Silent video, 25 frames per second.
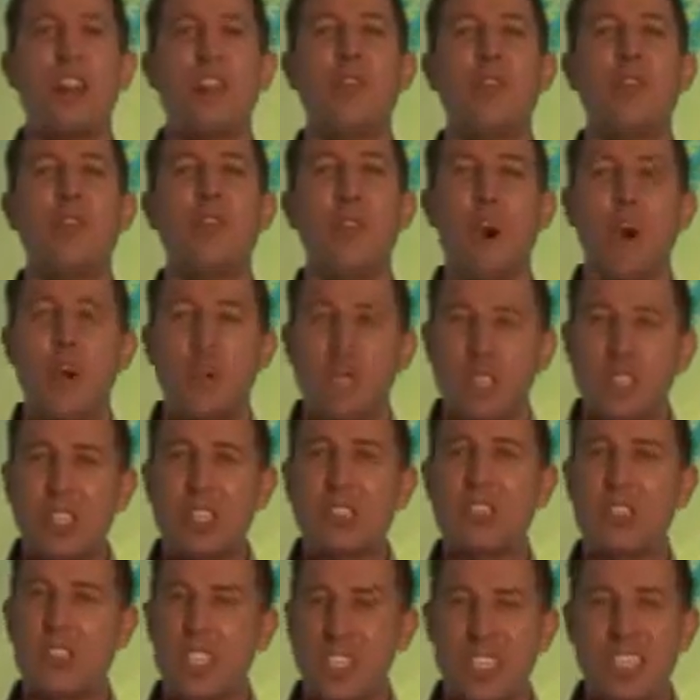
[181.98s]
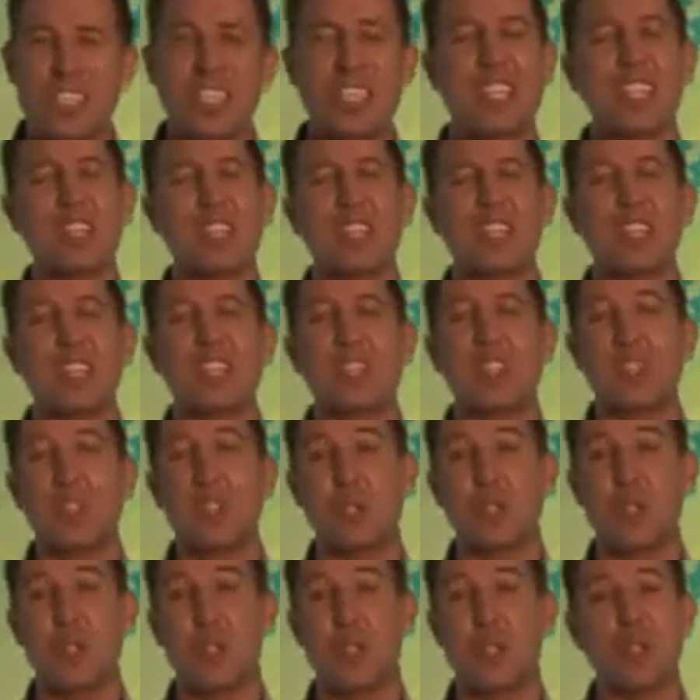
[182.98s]
of most of the diseases and
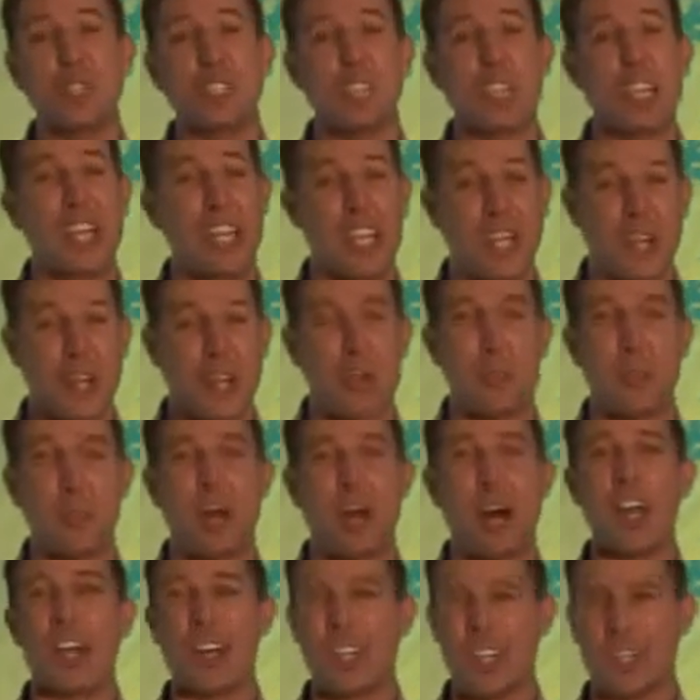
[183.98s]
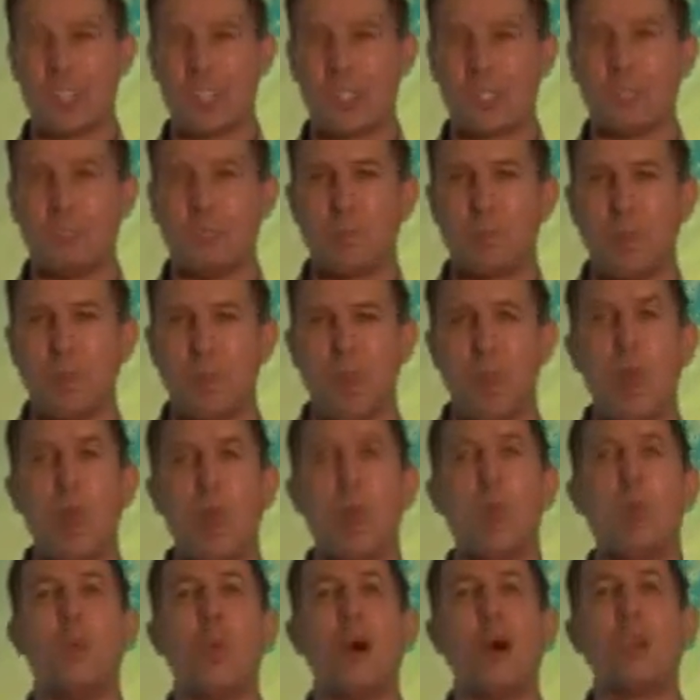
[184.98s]
disorders in our bodies.
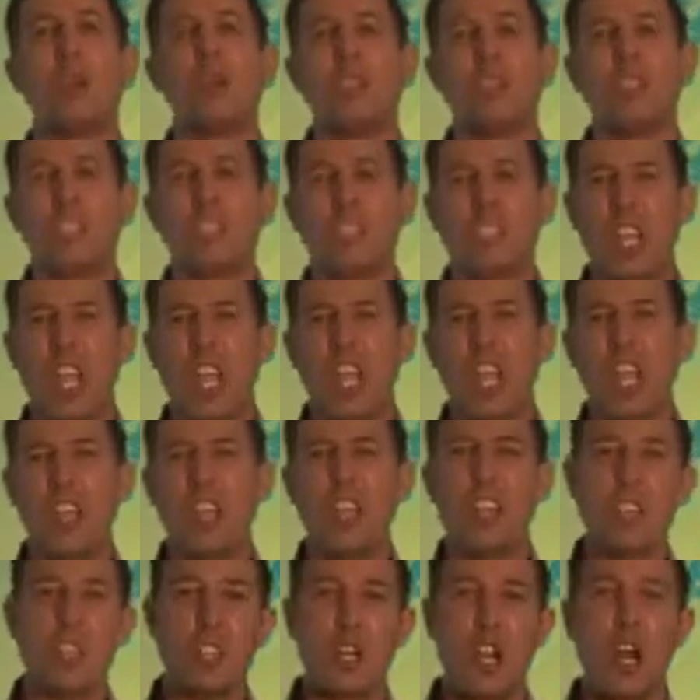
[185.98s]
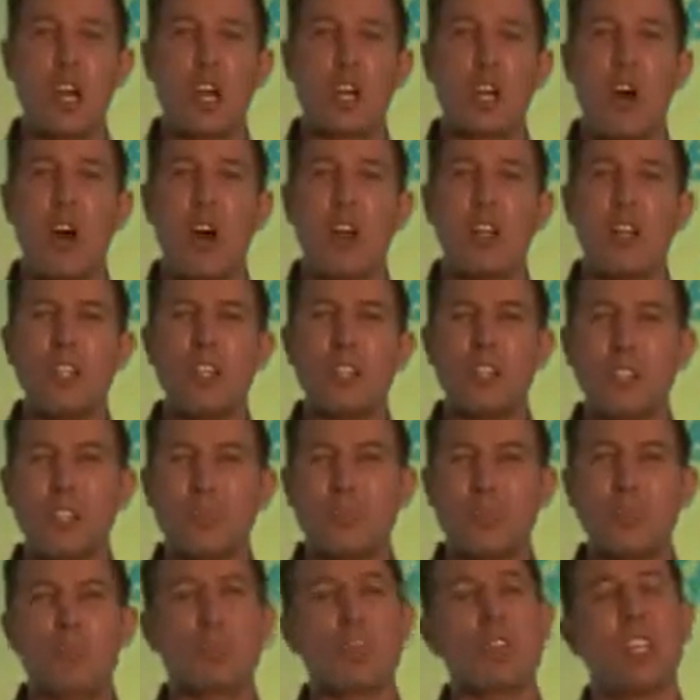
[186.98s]
Well, Jay and Jock Collins,
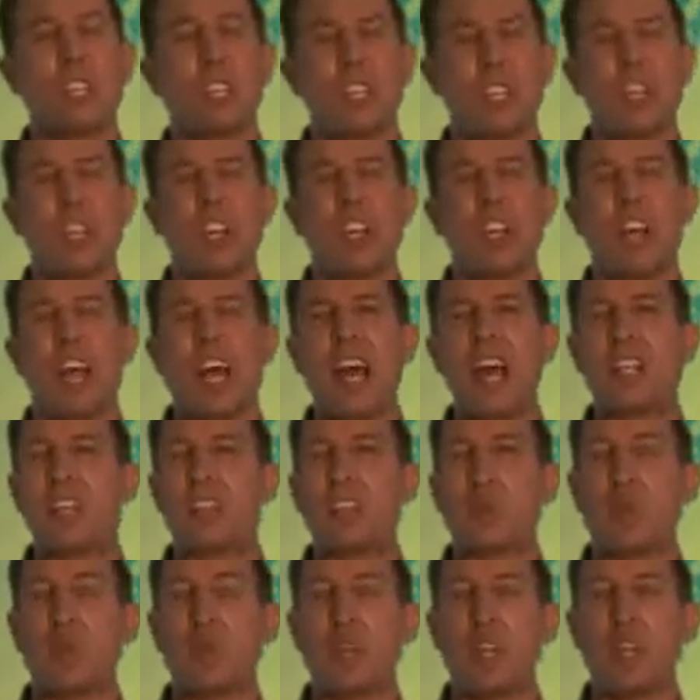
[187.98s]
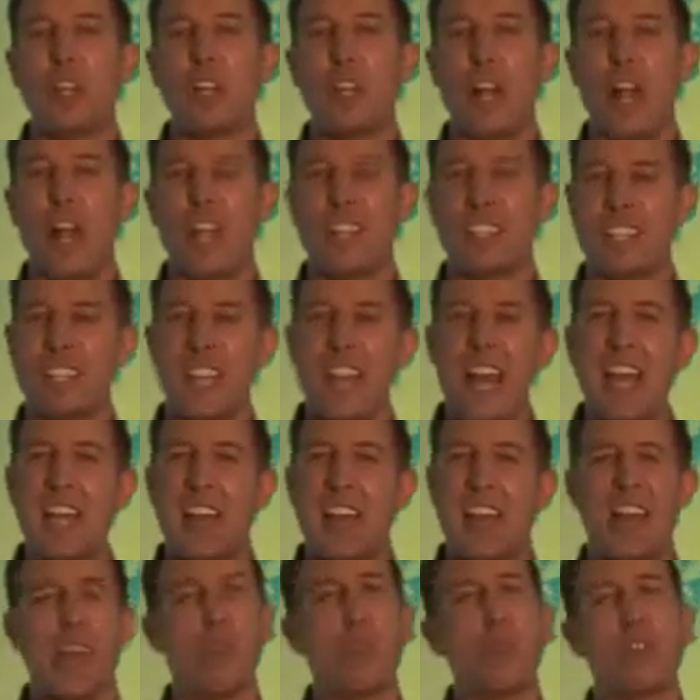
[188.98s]
Gene Kaiser realized
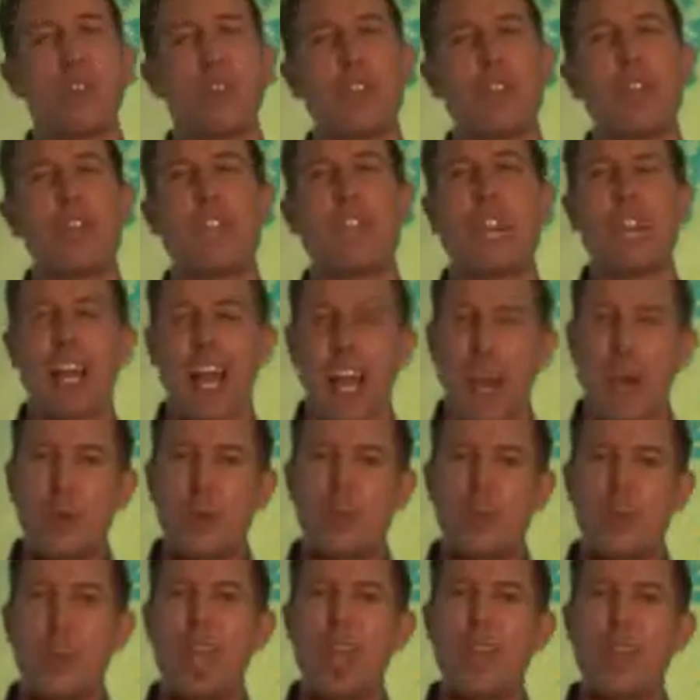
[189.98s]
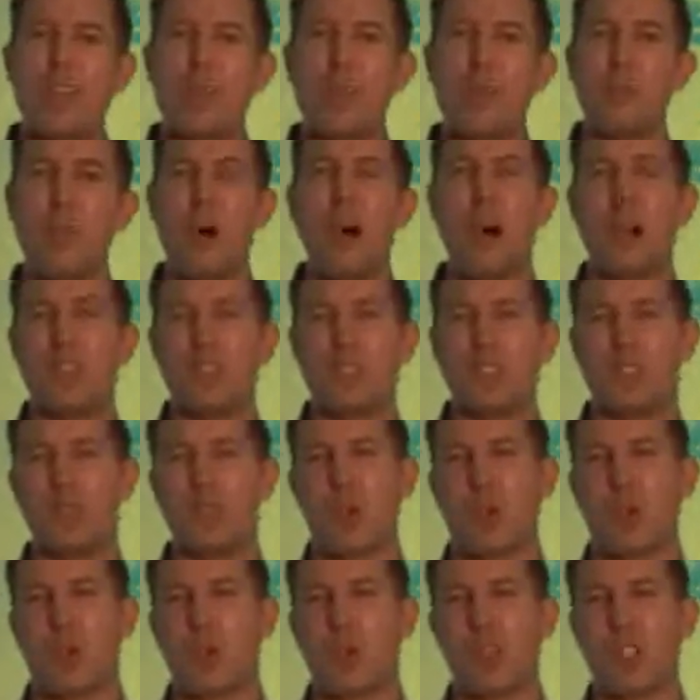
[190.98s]
then, they were thinking outside of the box,
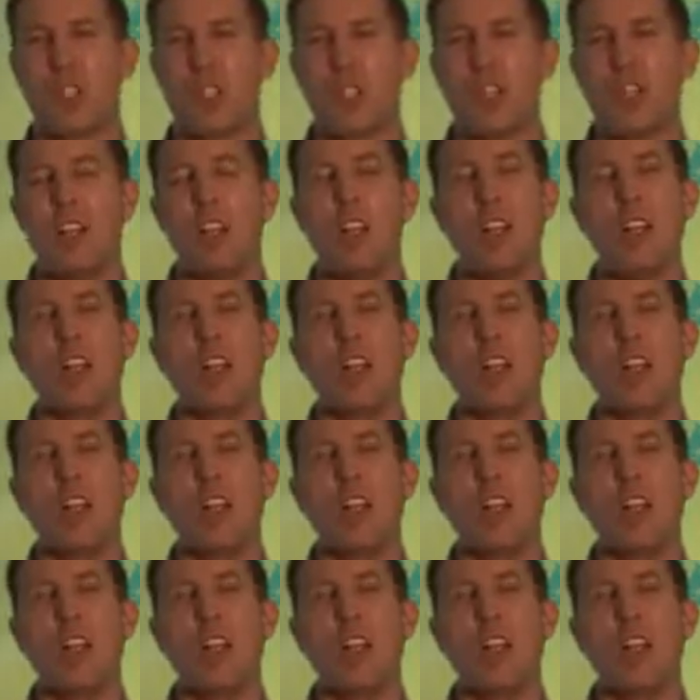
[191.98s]
of course,